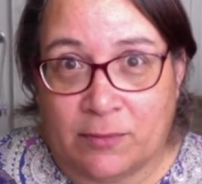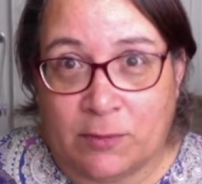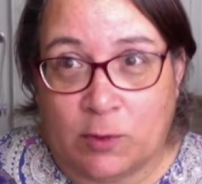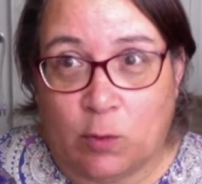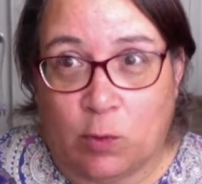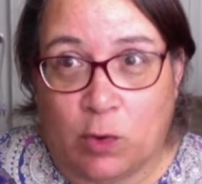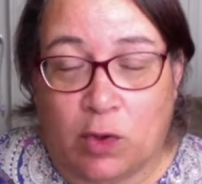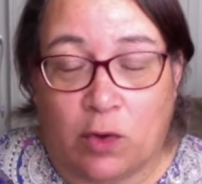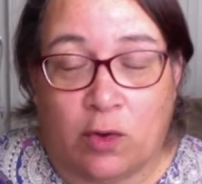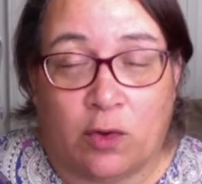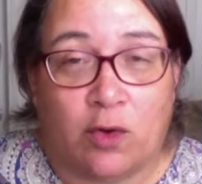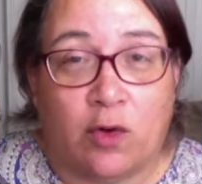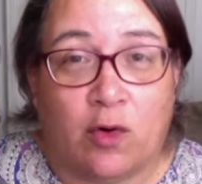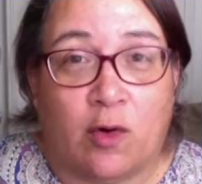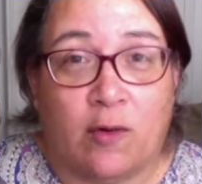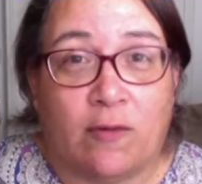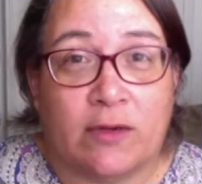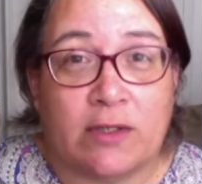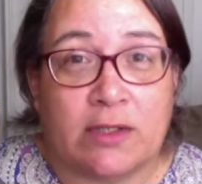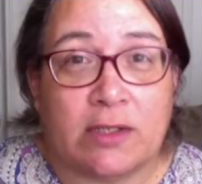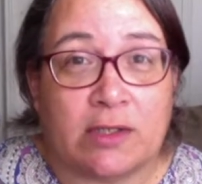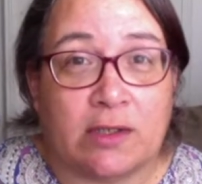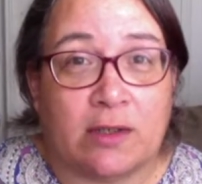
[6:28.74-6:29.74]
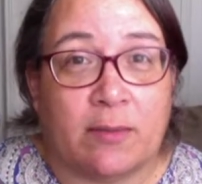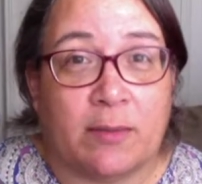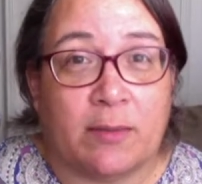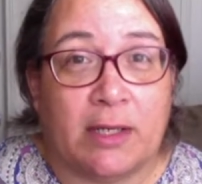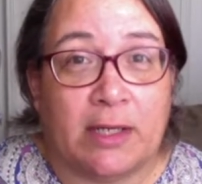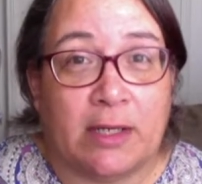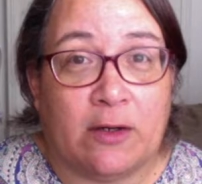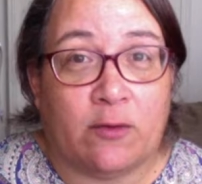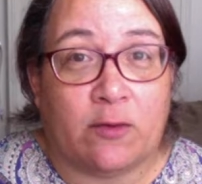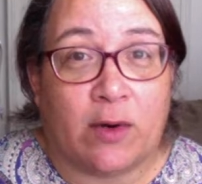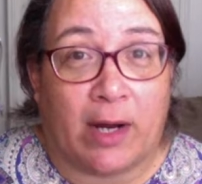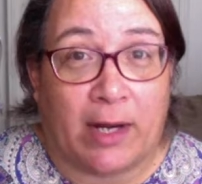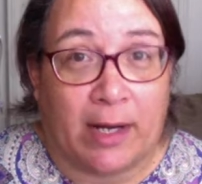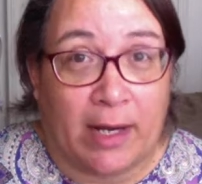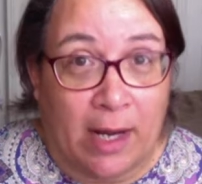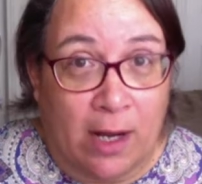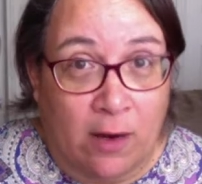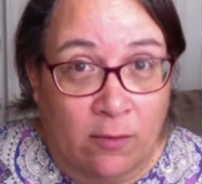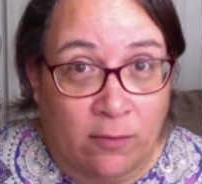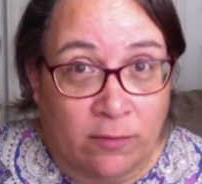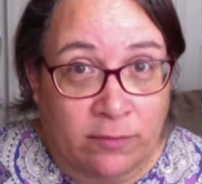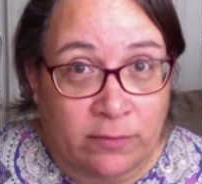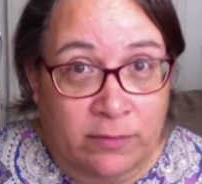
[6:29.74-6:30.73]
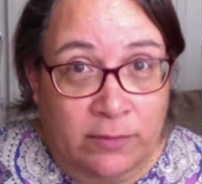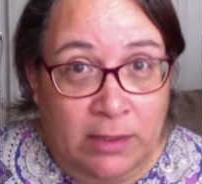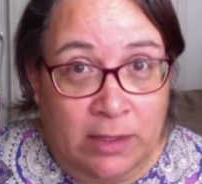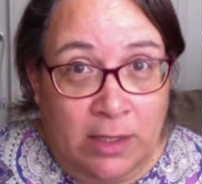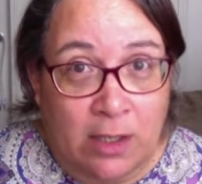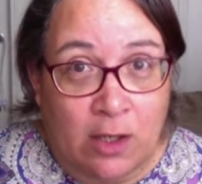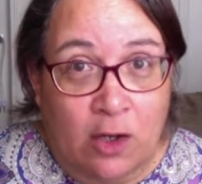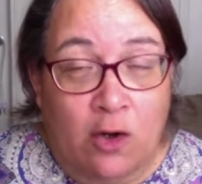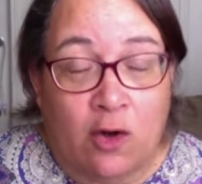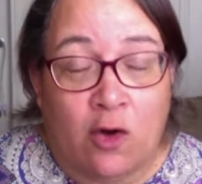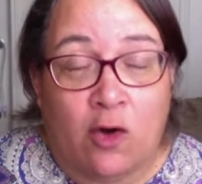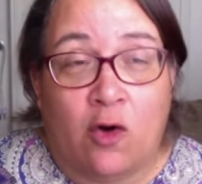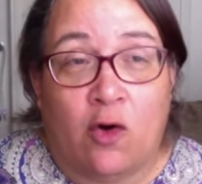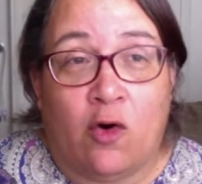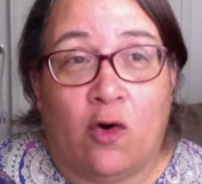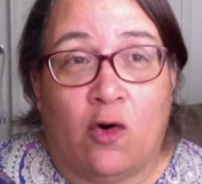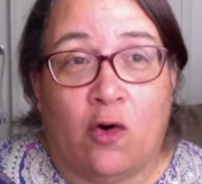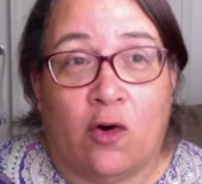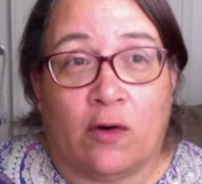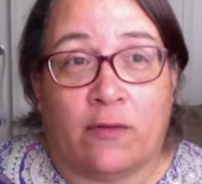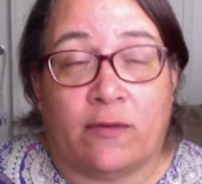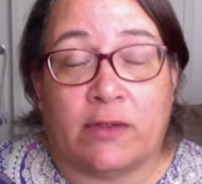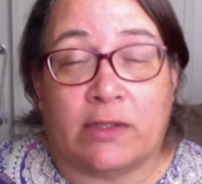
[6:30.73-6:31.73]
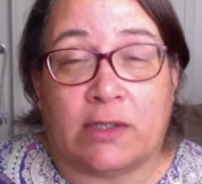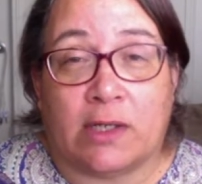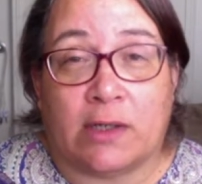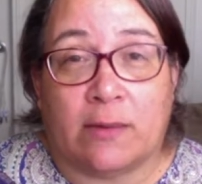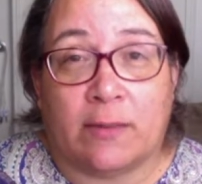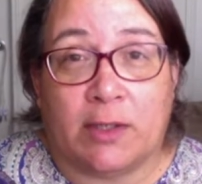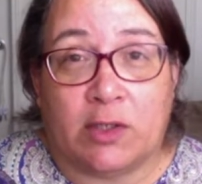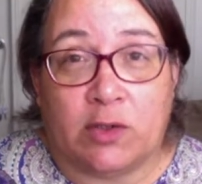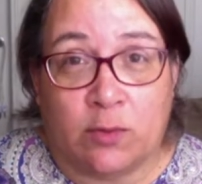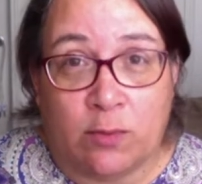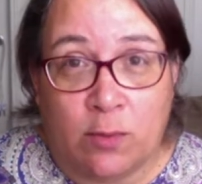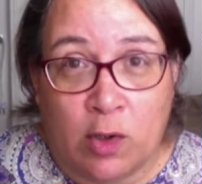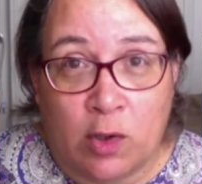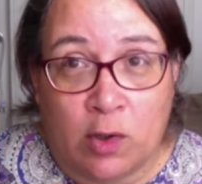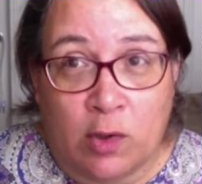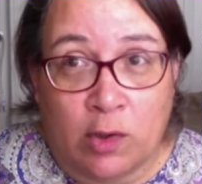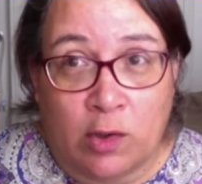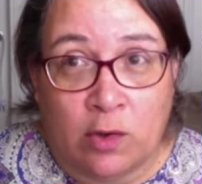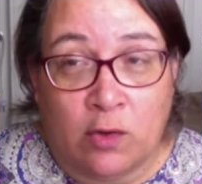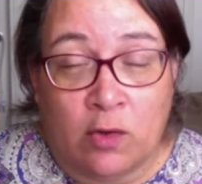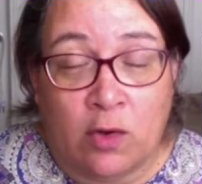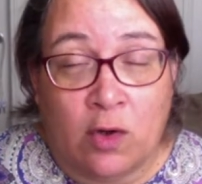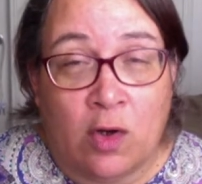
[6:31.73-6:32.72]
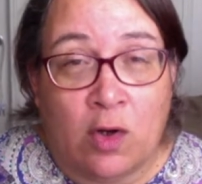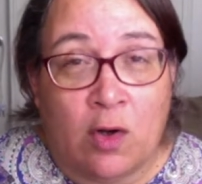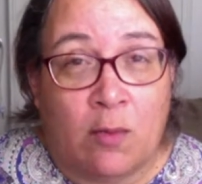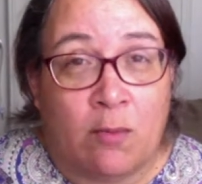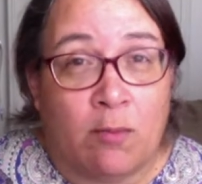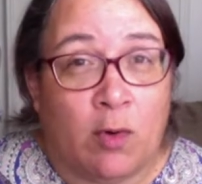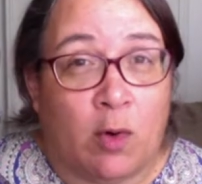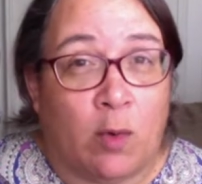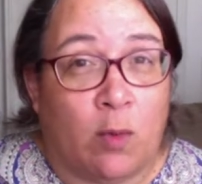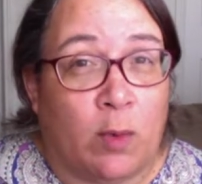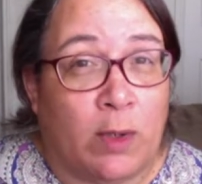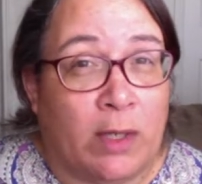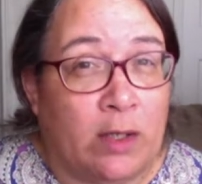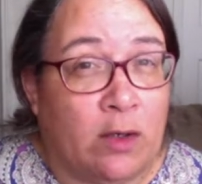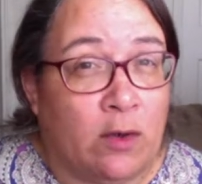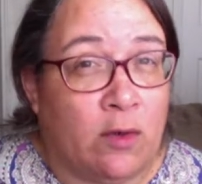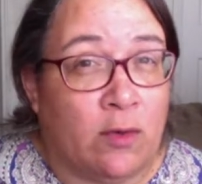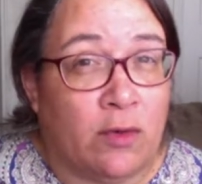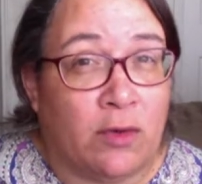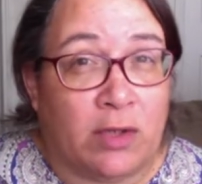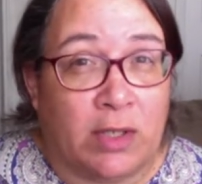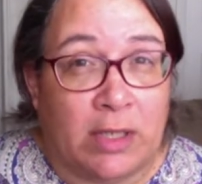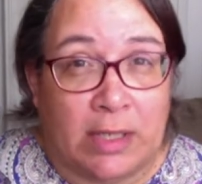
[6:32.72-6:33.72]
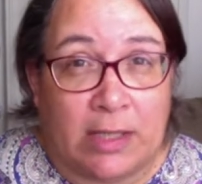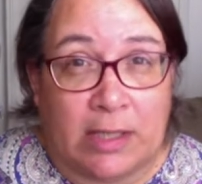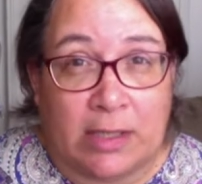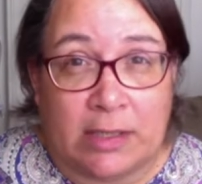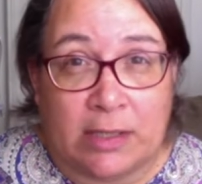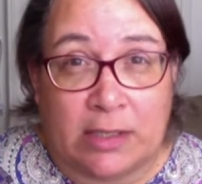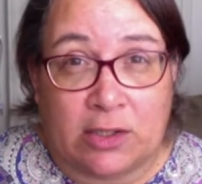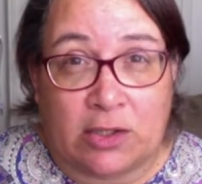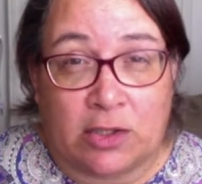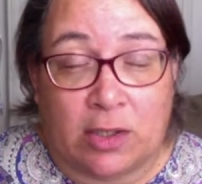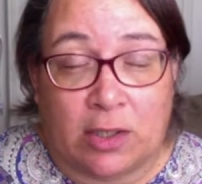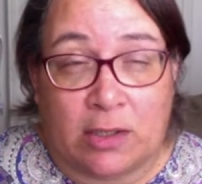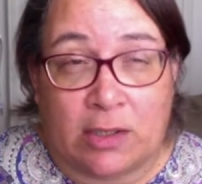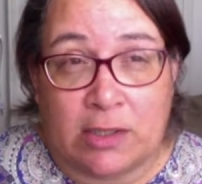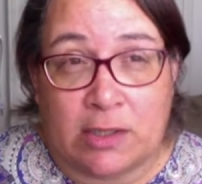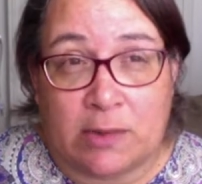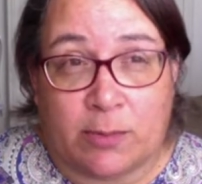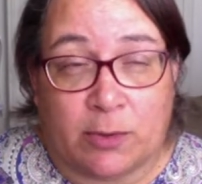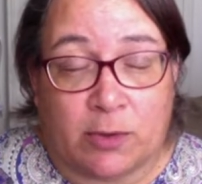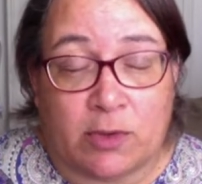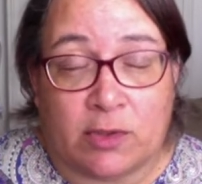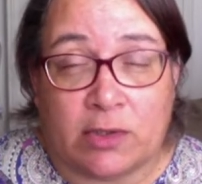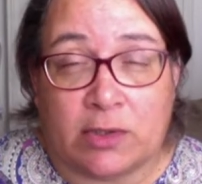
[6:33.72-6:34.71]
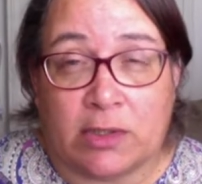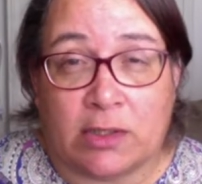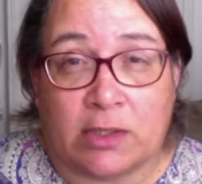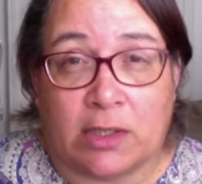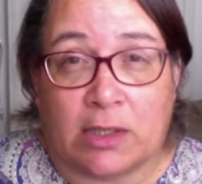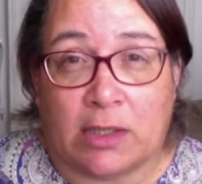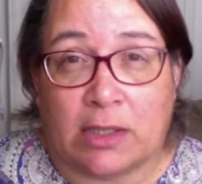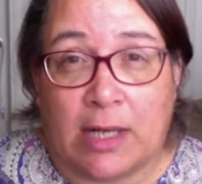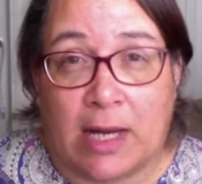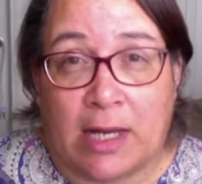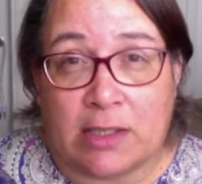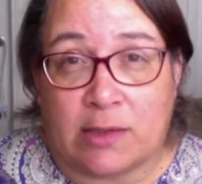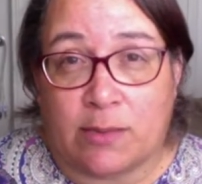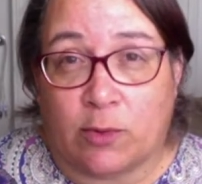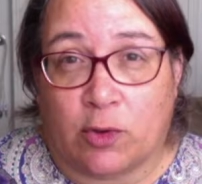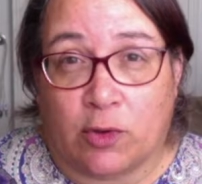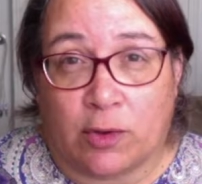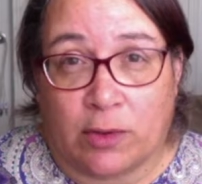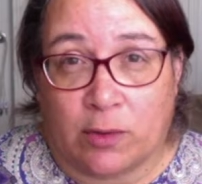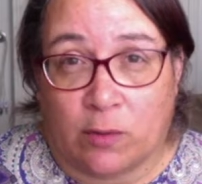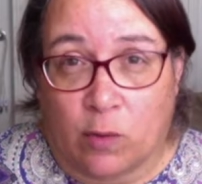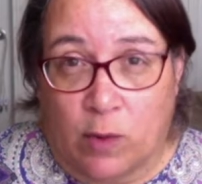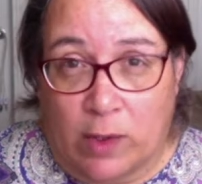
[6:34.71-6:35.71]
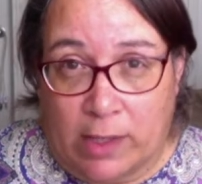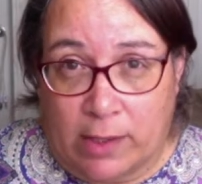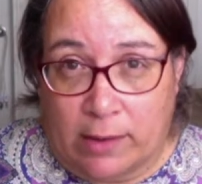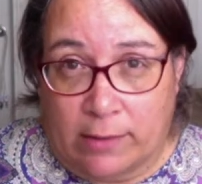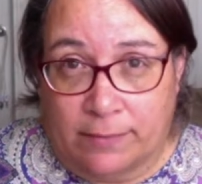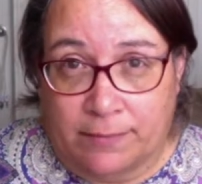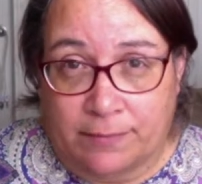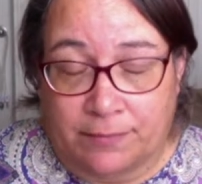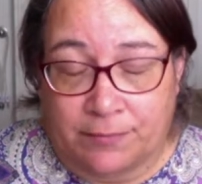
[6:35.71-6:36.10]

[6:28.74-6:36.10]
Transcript: We don't know if it's going to be right now or if it's going to be tomorrow, but we don't think this person is going to last more than a week.